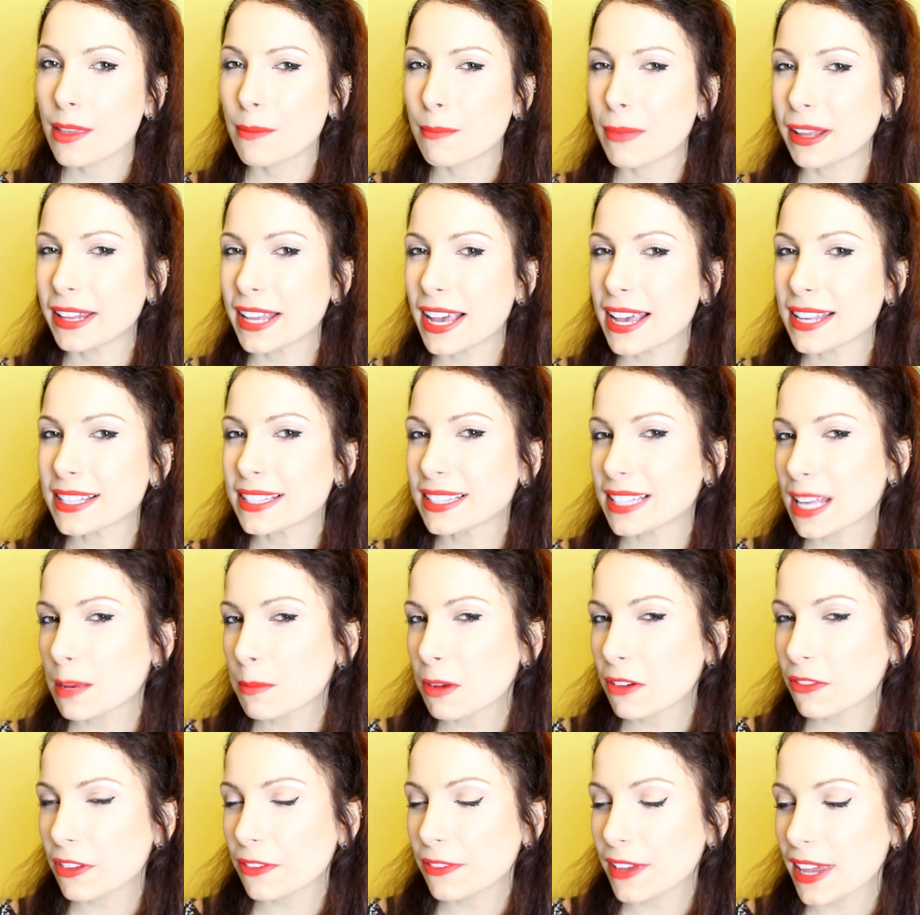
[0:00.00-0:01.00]
but there are
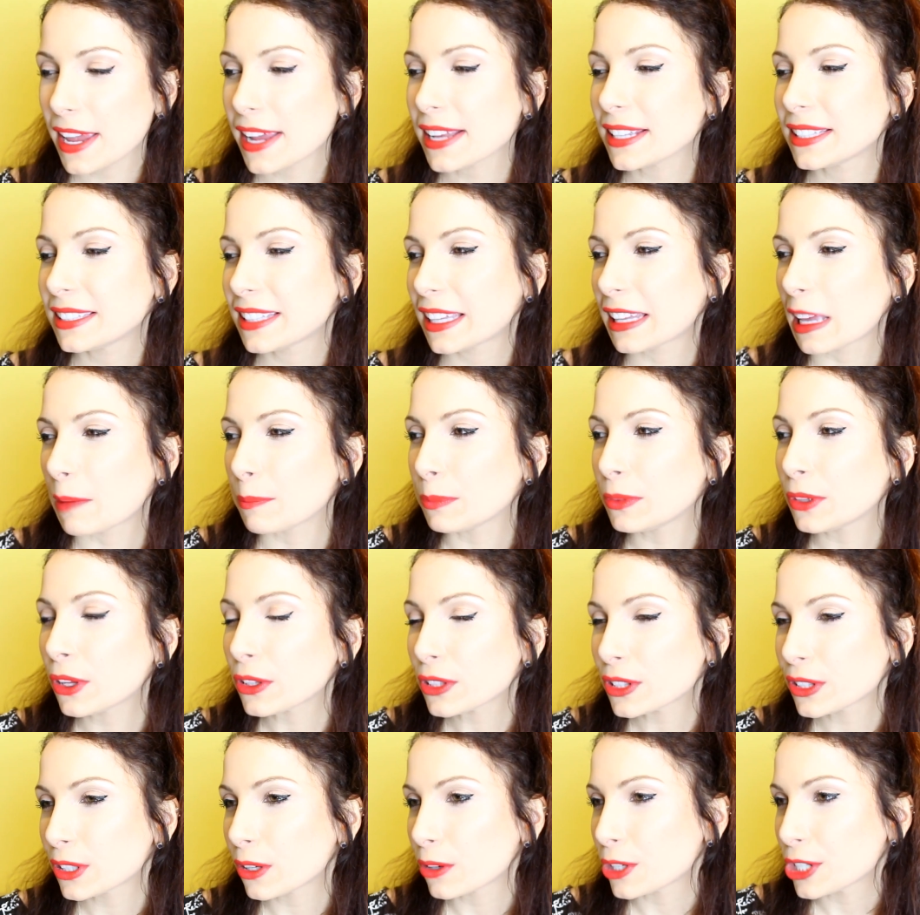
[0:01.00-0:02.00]
some of the things that I'm
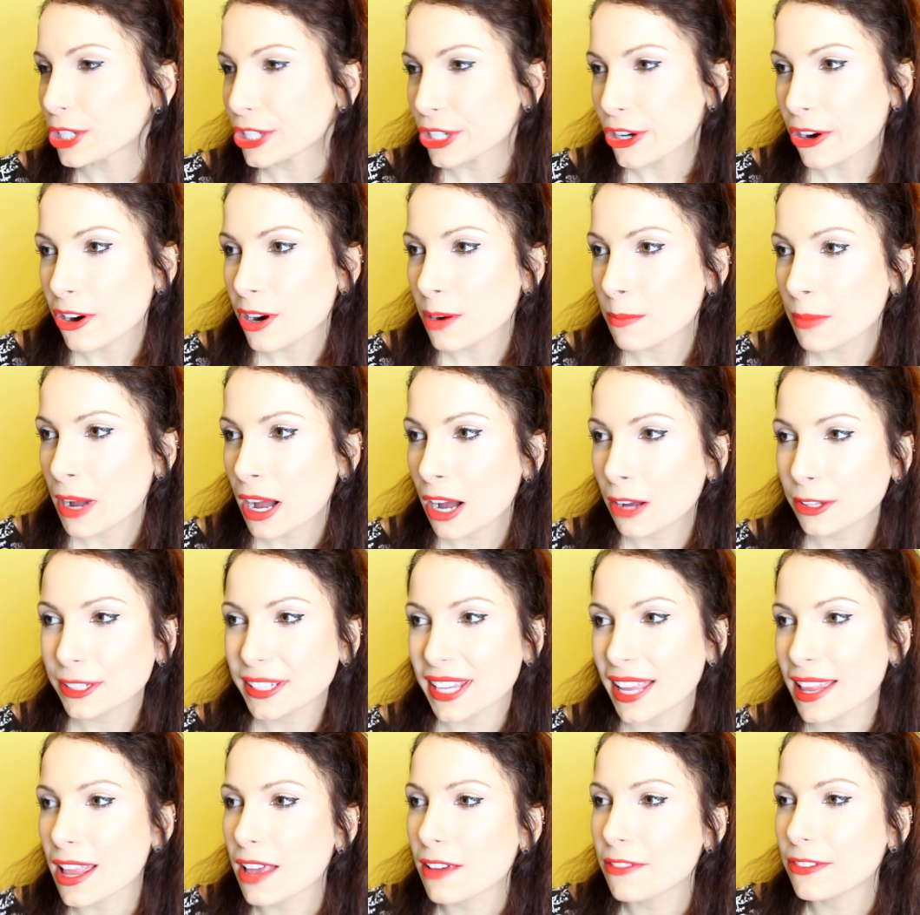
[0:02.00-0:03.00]
not so sure
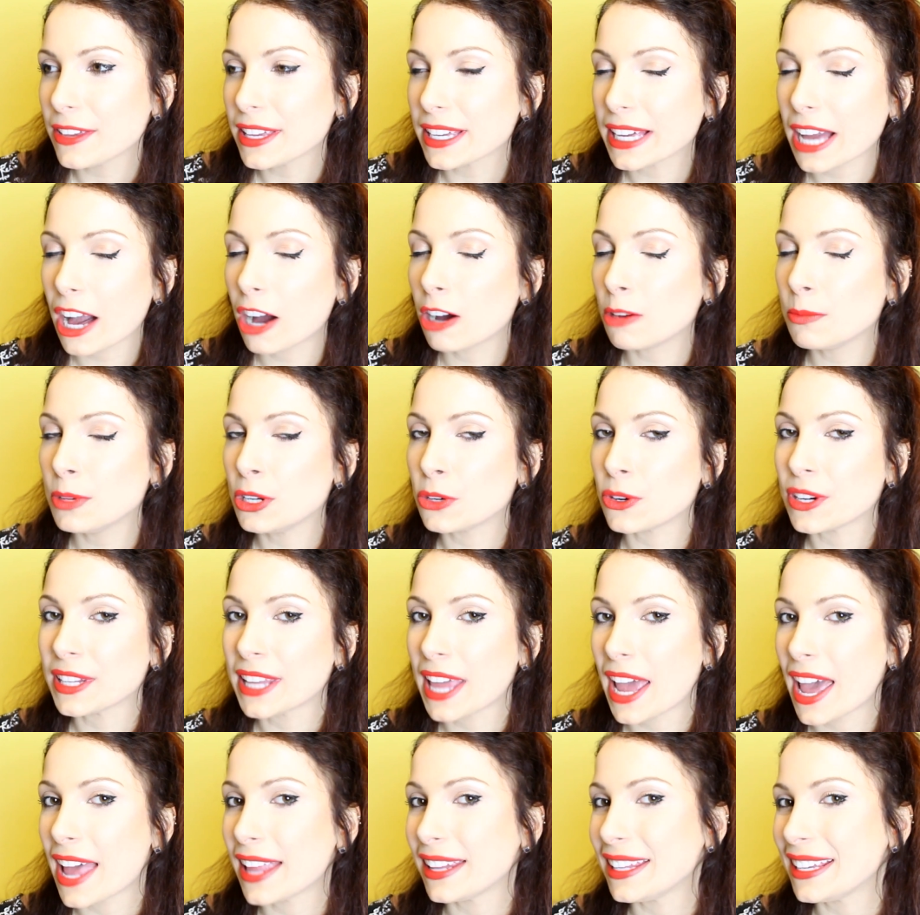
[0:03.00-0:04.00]
about and I think I'll be
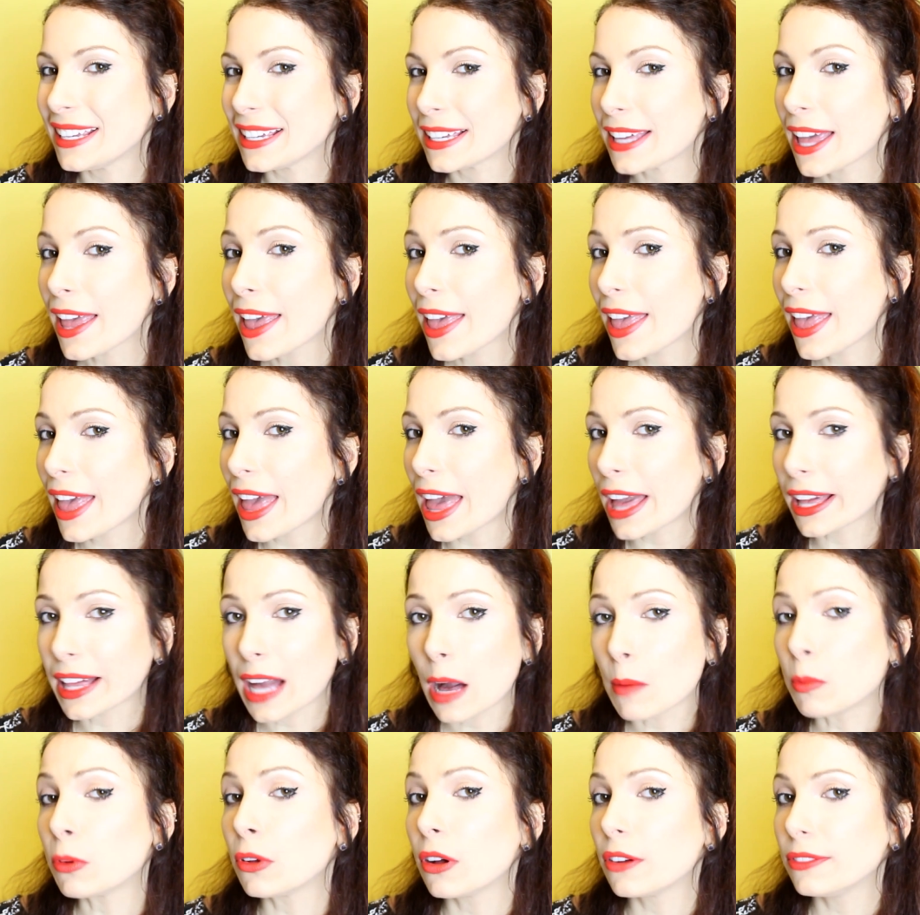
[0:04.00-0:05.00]
returning a
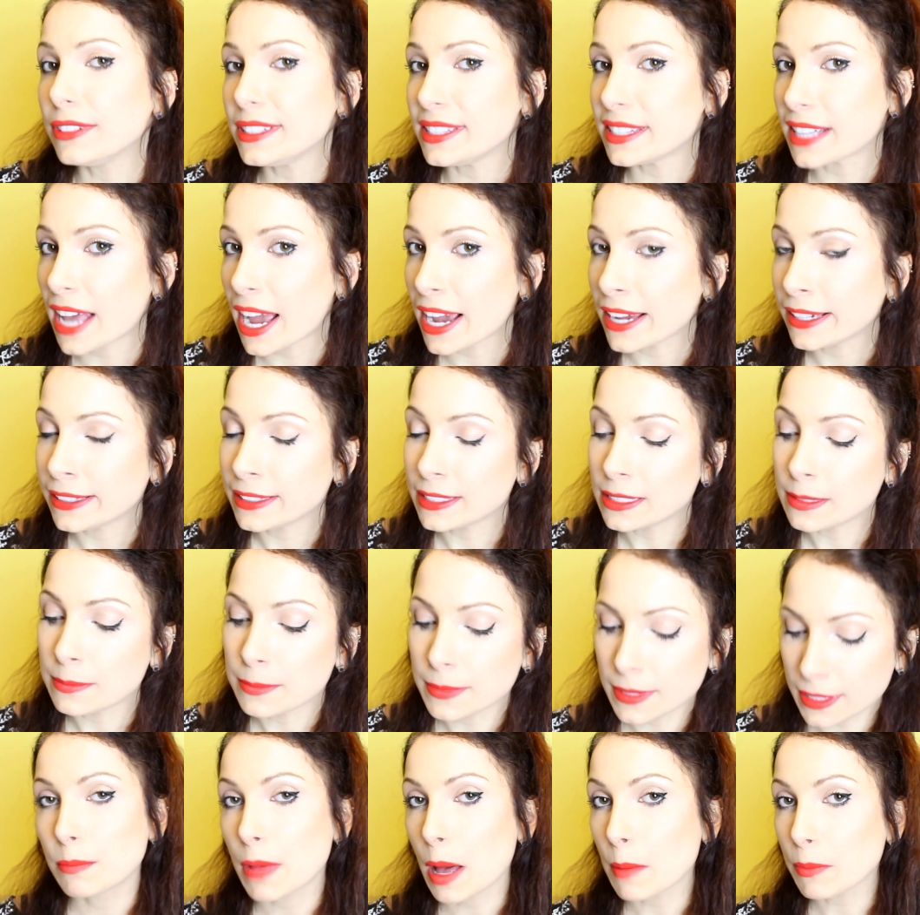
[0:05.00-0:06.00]
couple of these
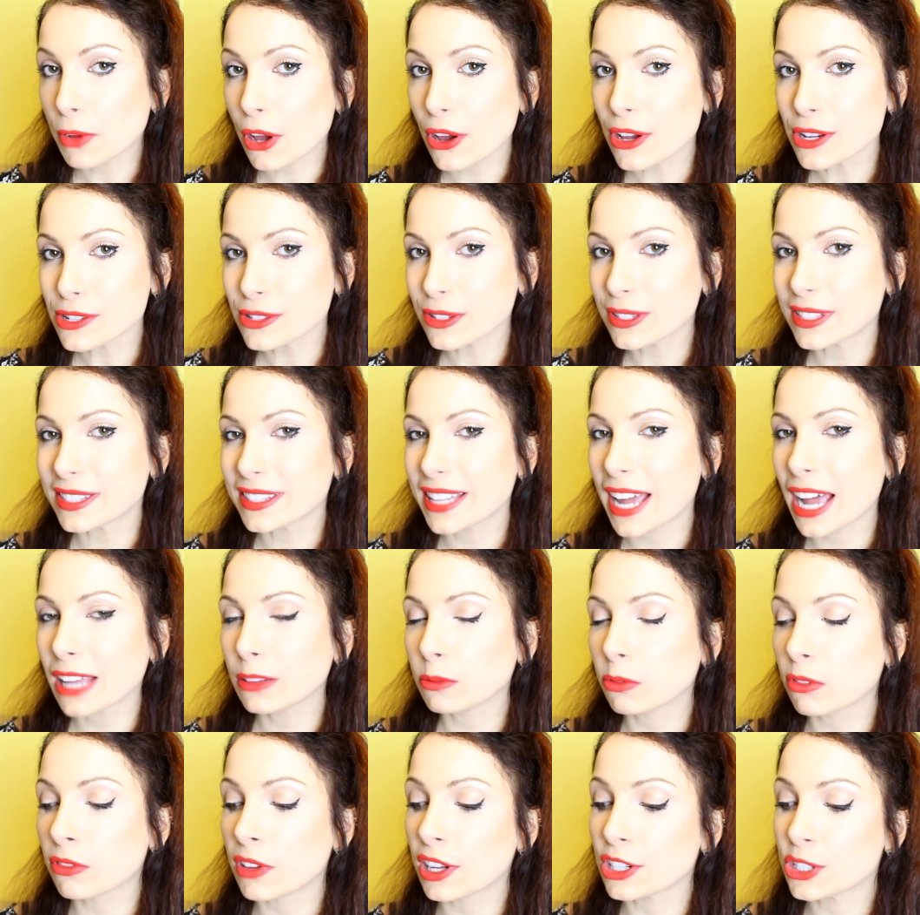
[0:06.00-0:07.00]
items. But I'm going to
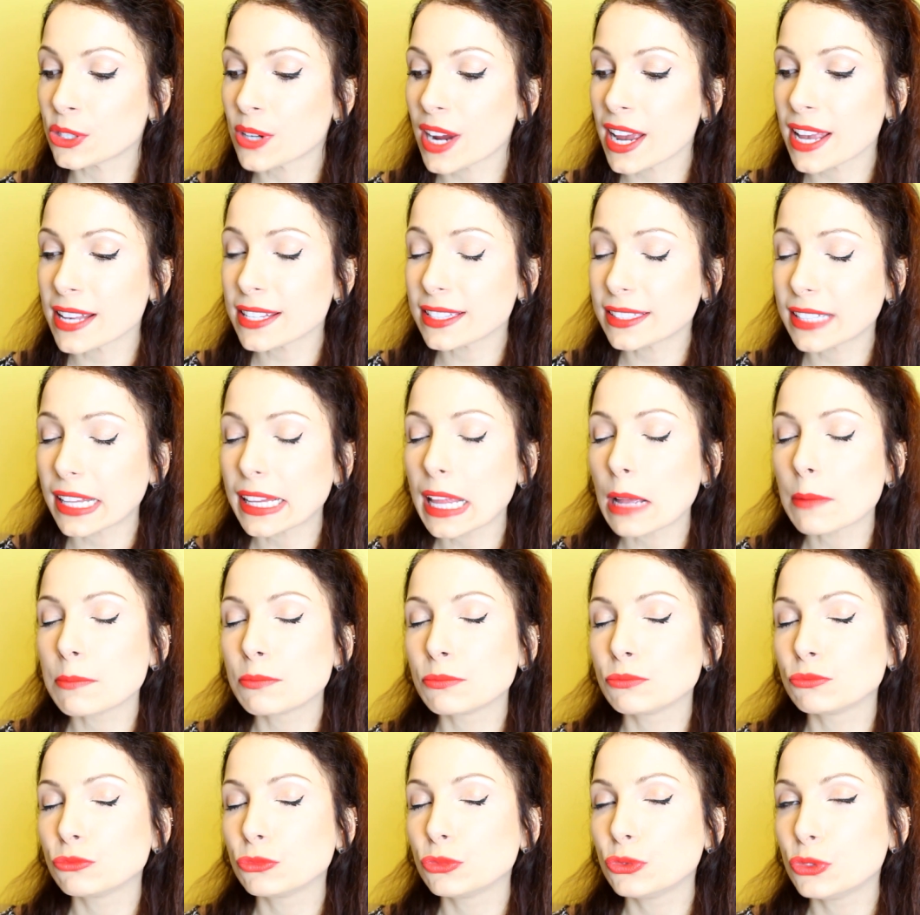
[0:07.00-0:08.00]
start with a dress that
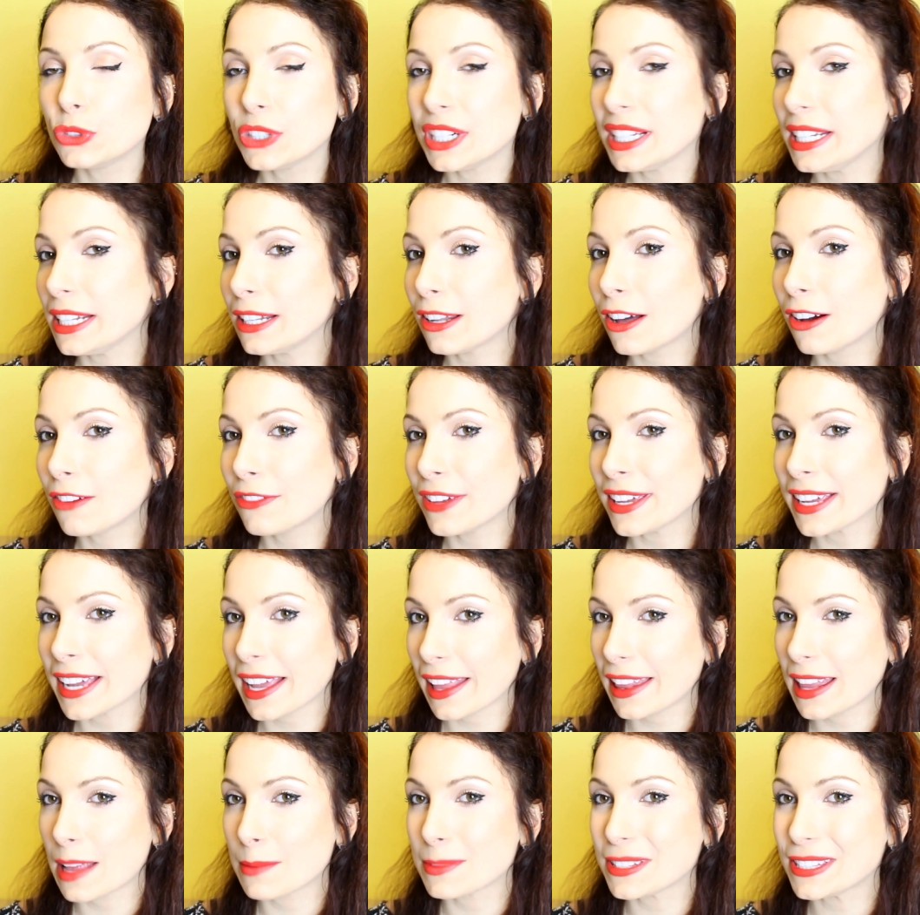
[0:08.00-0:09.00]
I'm really loving
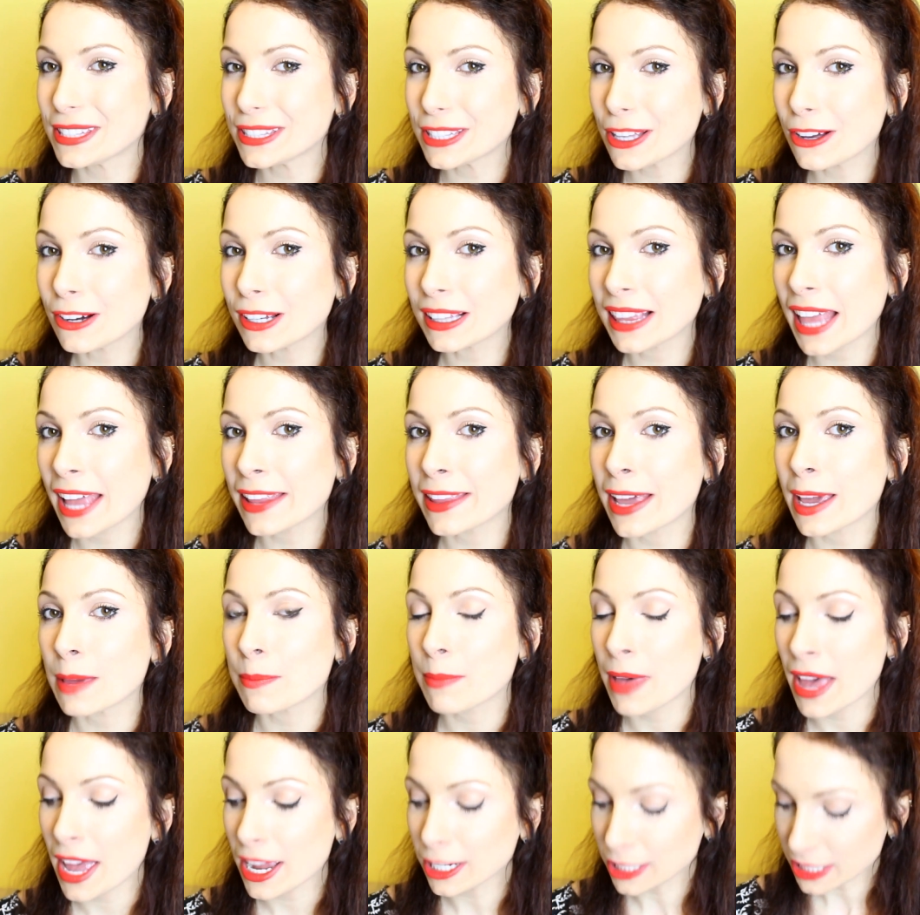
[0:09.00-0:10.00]
and I'm so glad I
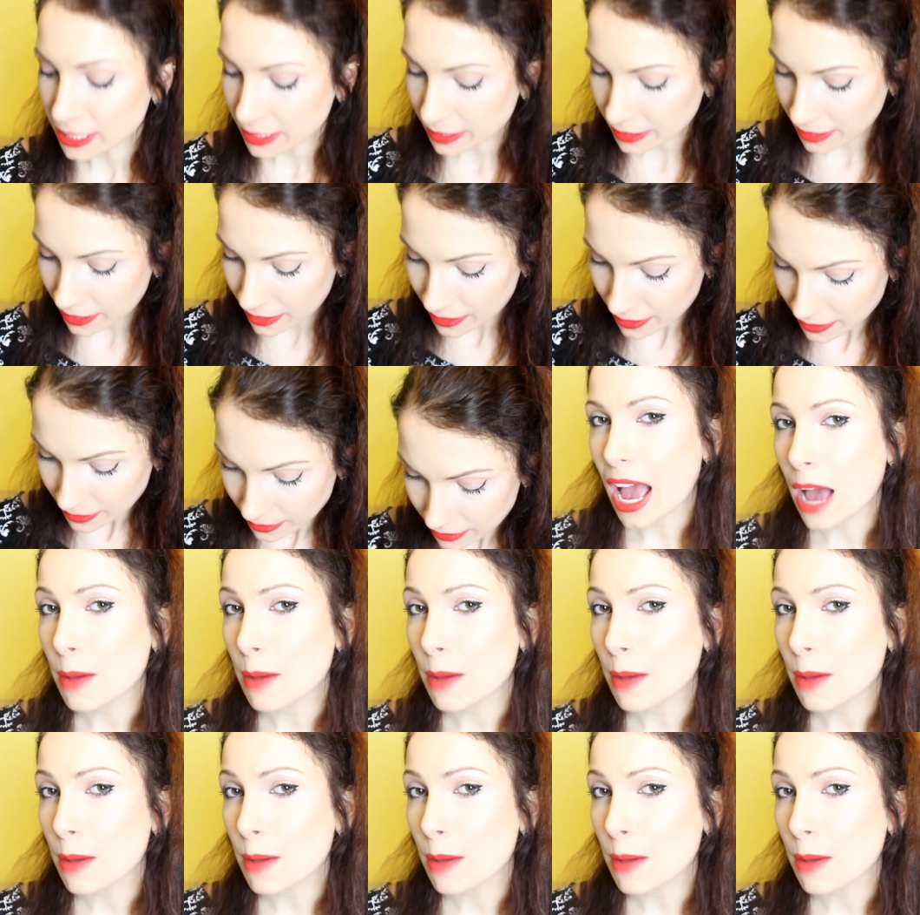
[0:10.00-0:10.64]
purchased this.